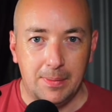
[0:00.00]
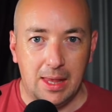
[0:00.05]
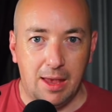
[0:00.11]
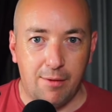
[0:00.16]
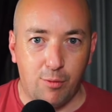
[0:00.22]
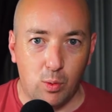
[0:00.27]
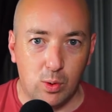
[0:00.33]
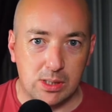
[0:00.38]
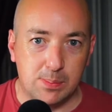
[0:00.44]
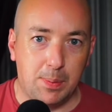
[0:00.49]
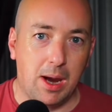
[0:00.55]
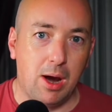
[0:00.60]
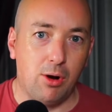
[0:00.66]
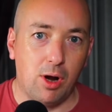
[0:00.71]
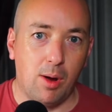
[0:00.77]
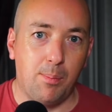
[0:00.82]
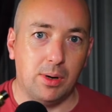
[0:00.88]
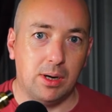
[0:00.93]
If it was
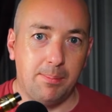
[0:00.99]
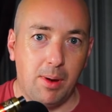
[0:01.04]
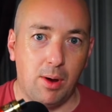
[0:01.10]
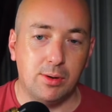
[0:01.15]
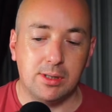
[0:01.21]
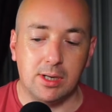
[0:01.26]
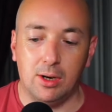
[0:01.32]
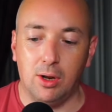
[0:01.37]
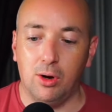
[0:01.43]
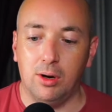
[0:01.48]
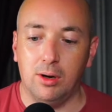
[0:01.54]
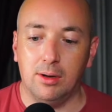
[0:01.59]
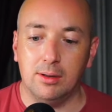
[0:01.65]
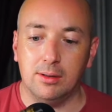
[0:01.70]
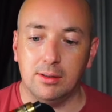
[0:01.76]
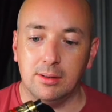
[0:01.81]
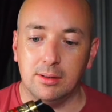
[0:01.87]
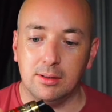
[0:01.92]
paired up with a mount-to-lung
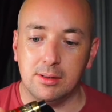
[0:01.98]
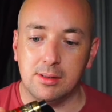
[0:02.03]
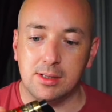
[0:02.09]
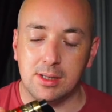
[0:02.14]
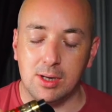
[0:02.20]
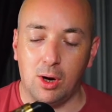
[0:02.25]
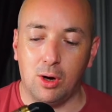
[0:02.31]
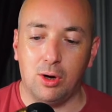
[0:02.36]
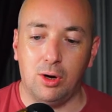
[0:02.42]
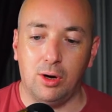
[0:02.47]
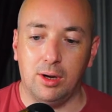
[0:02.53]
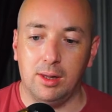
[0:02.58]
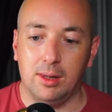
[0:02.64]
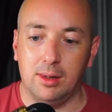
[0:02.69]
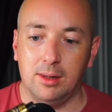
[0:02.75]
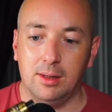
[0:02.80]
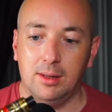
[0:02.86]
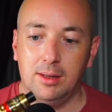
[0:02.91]
stock
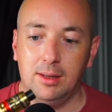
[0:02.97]
coil